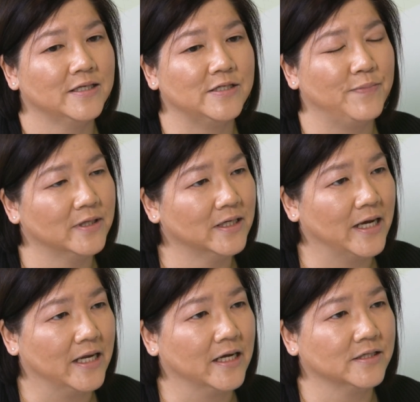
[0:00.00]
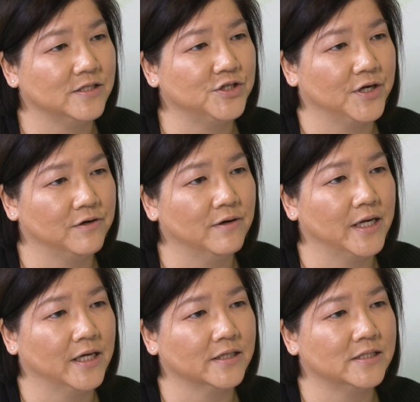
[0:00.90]
debilitating,
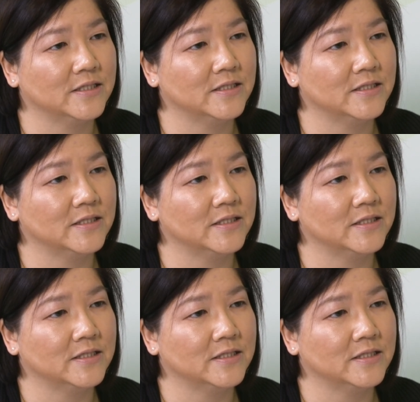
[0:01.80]
degenerating